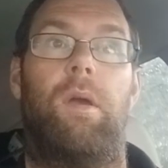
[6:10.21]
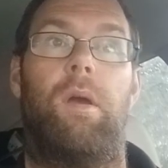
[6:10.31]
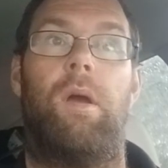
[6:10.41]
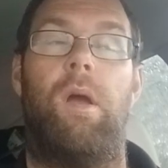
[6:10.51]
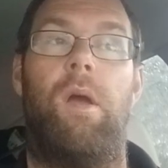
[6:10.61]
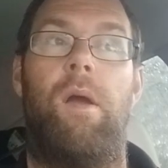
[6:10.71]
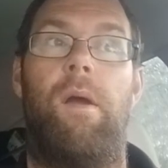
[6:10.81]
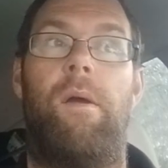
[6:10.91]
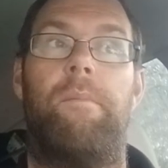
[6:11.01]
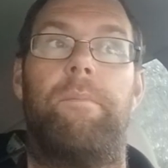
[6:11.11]

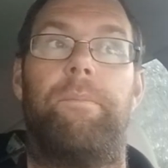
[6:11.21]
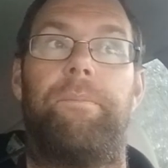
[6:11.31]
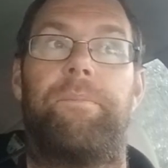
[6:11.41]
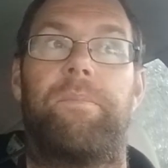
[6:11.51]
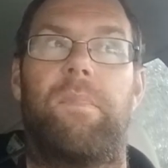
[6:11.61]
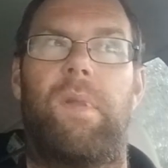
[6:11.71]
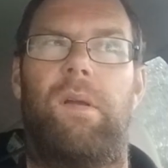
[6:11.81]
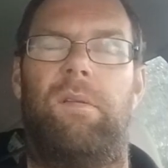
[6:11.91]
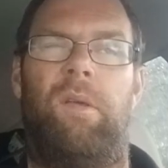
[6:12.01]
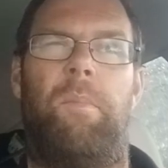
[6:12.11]

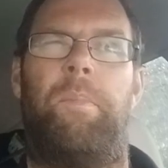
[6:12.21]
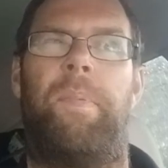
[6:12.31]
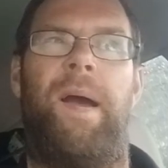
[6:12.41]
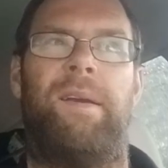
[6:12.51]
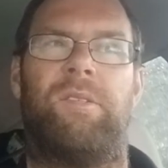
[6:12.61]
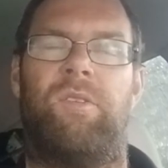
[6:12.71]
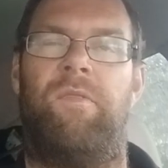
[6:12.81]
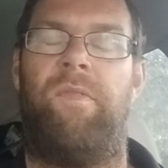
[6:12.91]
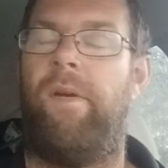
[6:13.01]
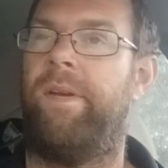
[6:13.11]
The bags are
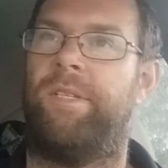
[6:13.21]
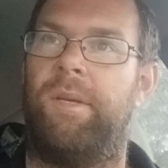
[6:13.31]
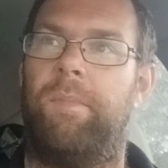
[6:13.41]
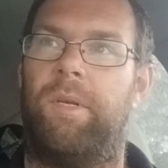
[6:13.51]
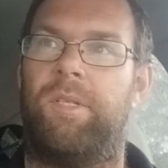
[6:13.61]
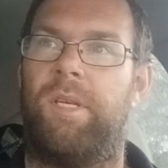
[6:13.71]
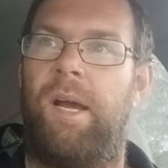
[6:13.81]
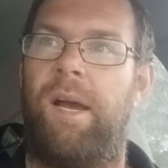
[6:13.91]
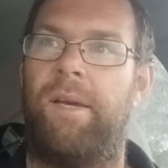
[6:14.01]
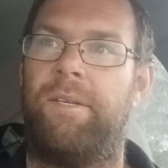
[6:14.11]
very similar
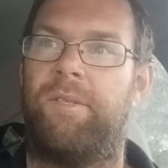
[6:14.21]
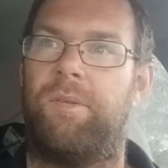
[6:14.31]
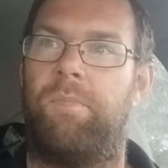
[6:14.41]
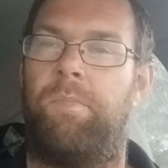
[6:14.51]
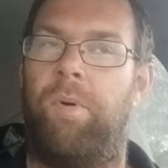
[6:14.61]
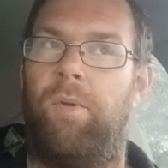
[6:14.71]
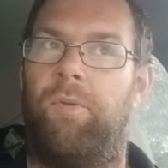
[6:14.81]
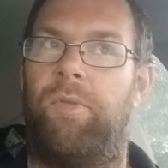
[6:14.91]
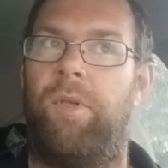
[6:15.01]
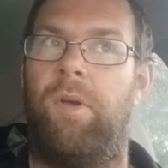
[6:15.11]
size, but
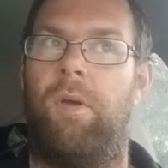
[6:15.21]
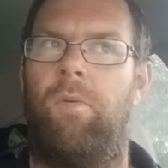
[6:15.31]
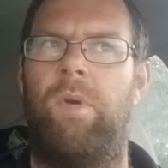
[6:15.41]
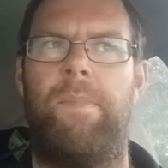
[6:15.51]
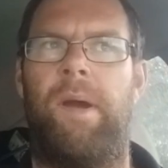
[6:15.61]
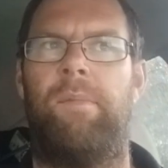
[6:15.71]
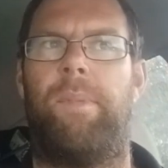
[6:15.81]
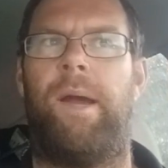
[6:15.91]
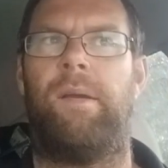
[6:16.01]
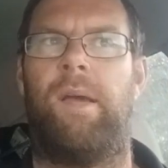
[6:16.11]
the weibang
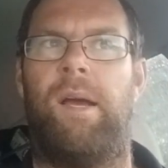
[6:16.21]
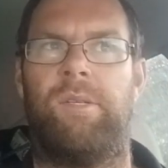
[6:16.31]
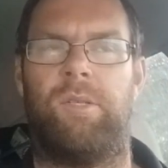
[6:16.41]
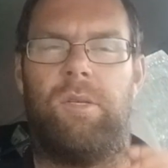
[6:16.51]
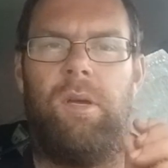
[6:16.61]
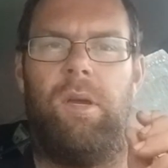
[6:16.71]
bag has